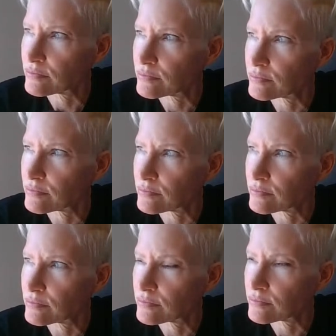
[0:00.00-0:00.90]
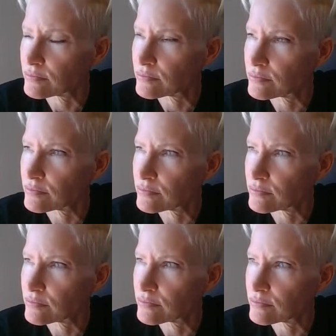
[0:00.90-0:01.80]

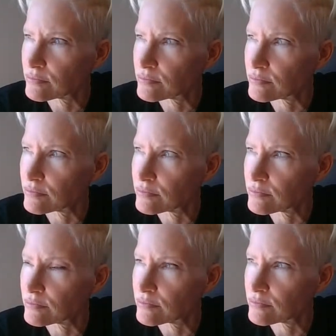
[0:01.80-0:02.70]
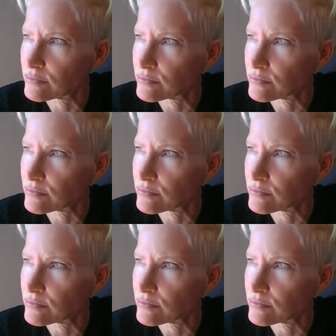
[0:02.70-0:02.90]
(no one is talking)